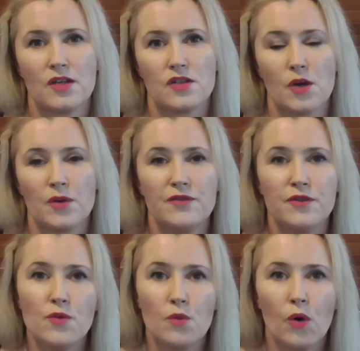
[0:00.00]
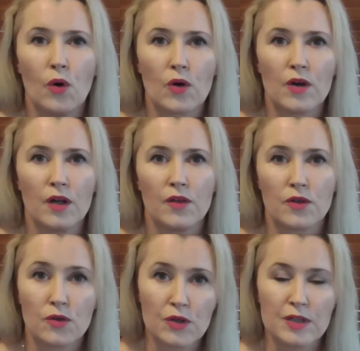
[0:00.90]
So, if you walk the
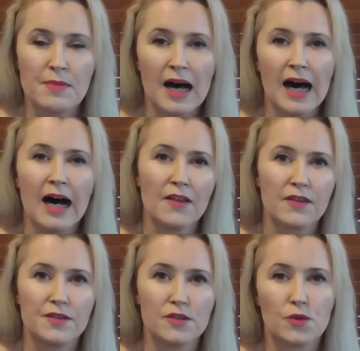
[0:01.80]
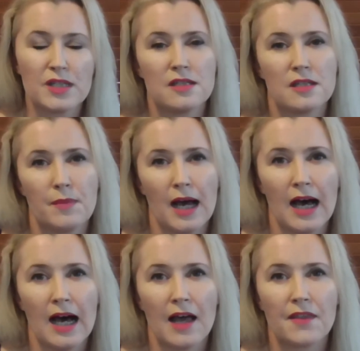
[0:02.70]
crooked path, the twisted
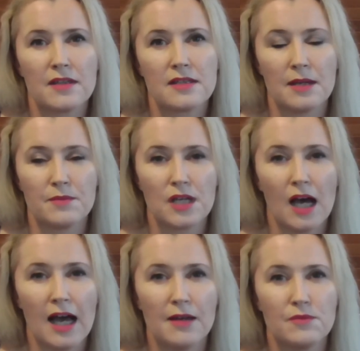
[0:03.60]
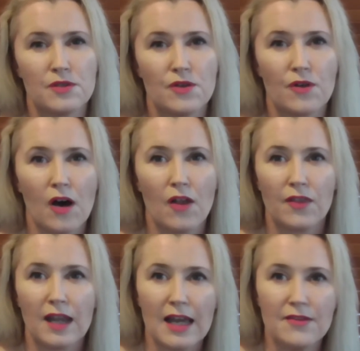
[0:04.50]
path, sometimes you're
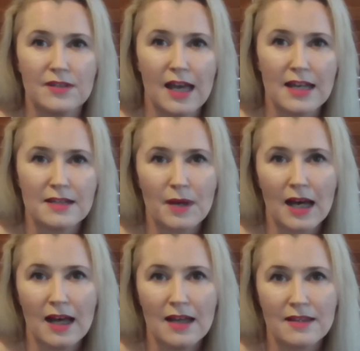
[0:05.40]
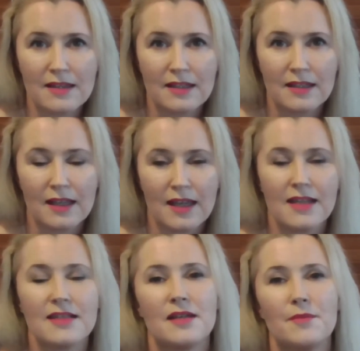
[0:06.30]
on the left hand path,
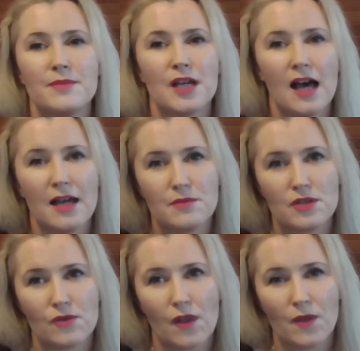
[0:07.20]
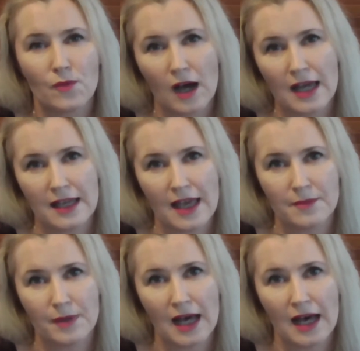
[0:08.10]
sometimes you're on the right
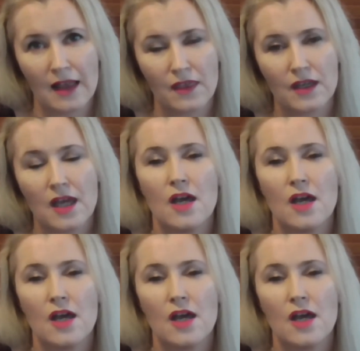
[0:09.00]
hand path.